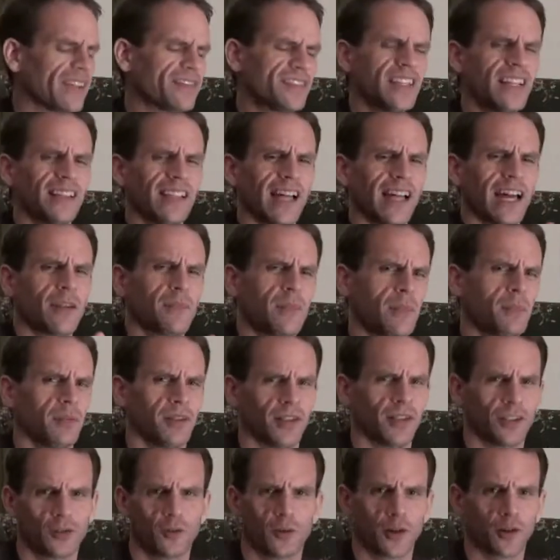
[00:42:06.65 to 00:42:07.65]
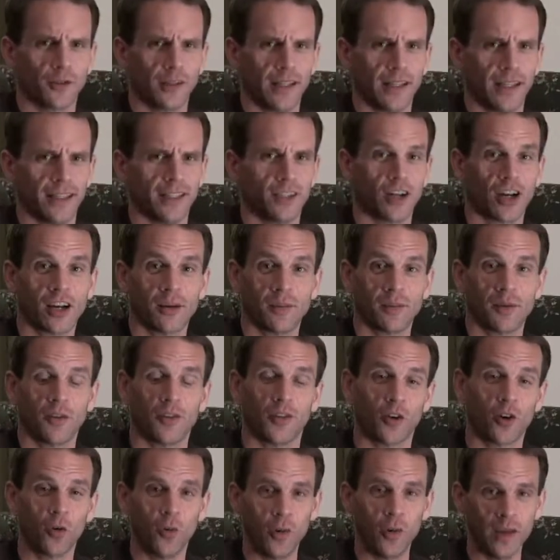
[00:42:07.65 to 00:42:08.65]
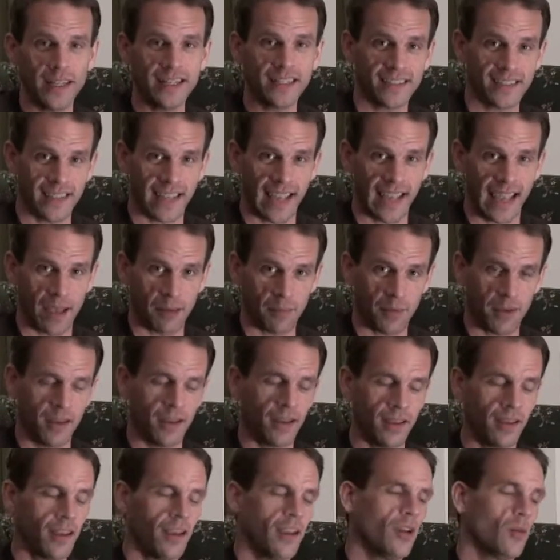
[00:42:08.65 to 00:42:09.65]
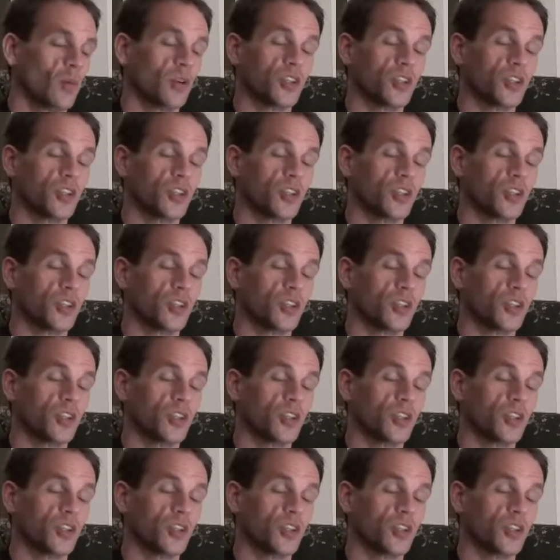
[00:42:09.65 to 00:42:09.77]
I've seen a lot of people on Twitter lately talking about the Queen's Gambit,